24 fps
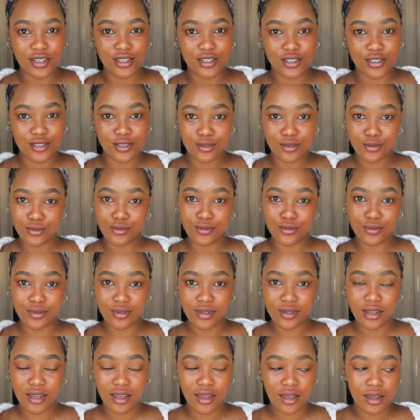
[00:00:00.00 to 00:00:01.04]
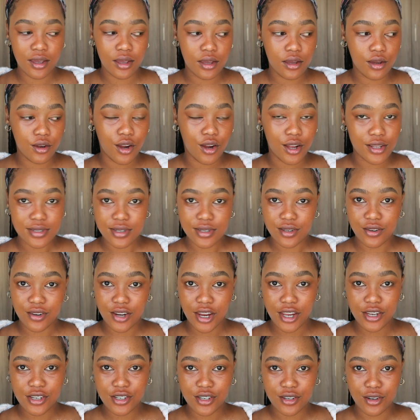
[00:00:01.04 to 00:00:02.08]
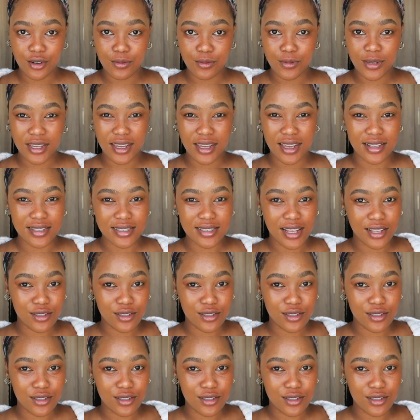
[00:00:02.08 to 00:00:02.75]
just do content creation on weekends.